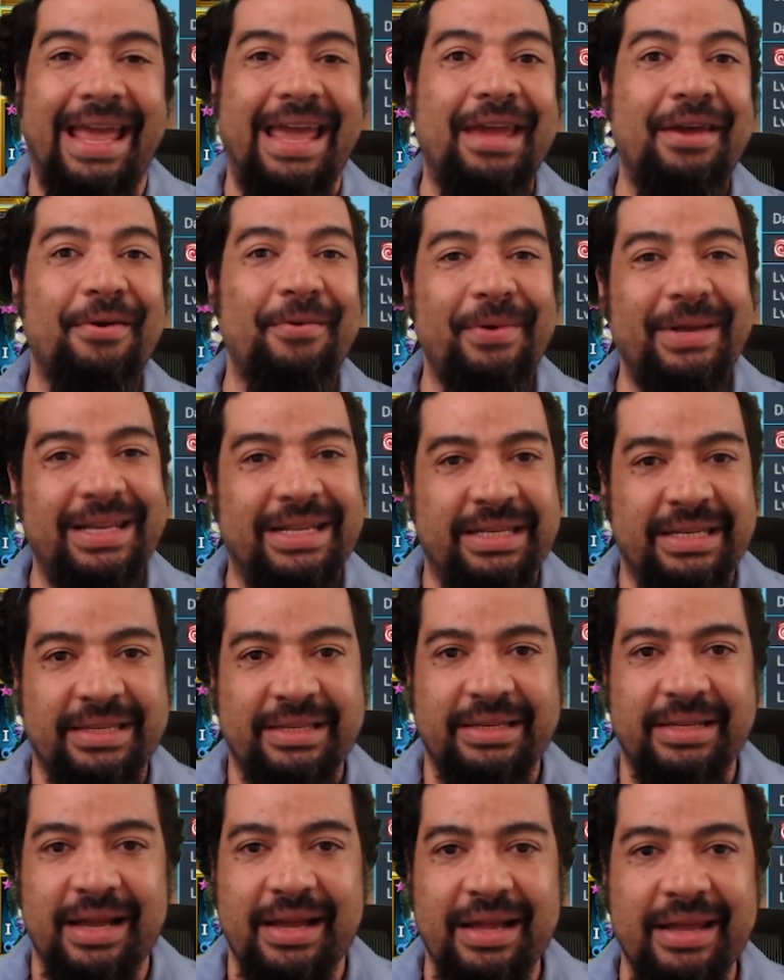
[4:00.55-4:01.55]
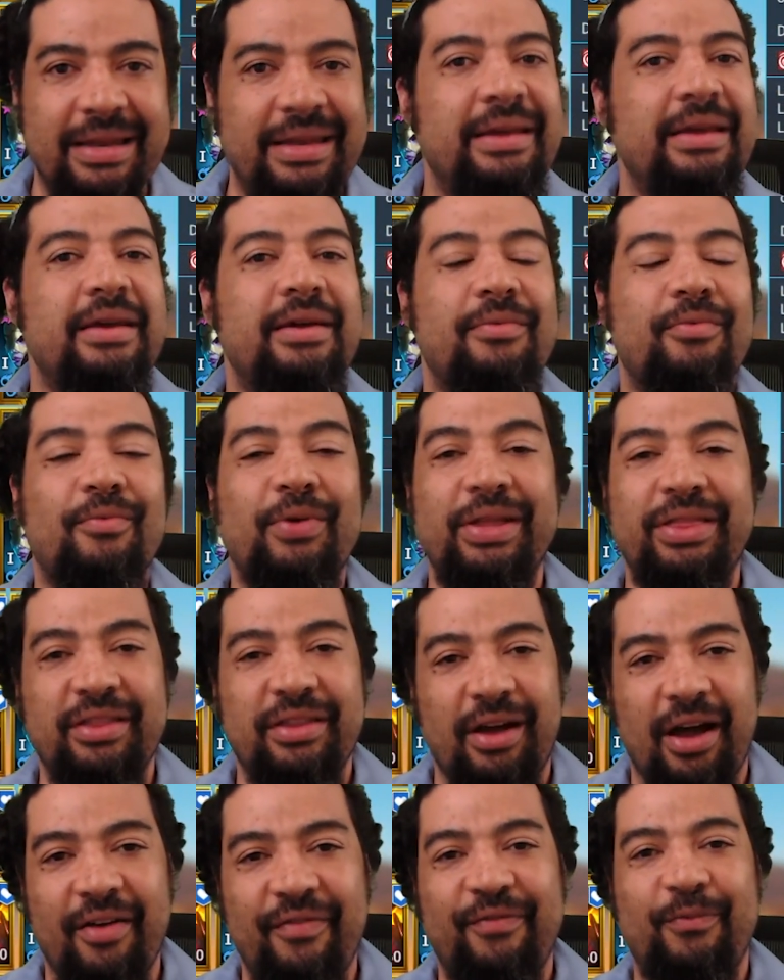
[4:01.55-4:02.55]
AoE stun
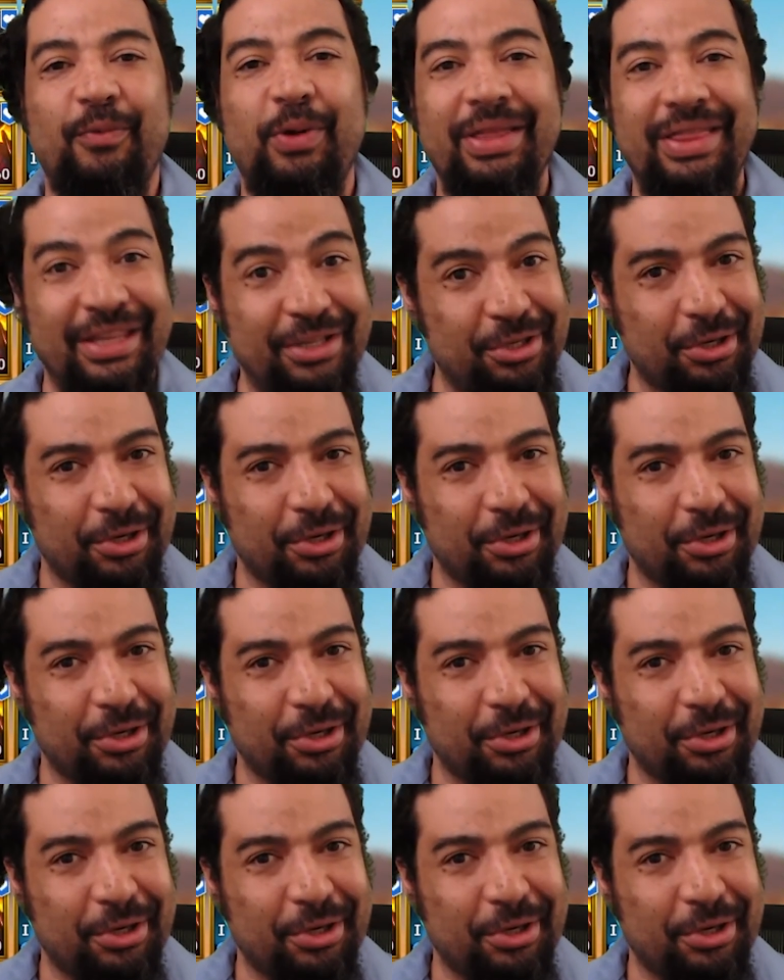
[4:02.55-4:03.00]
with the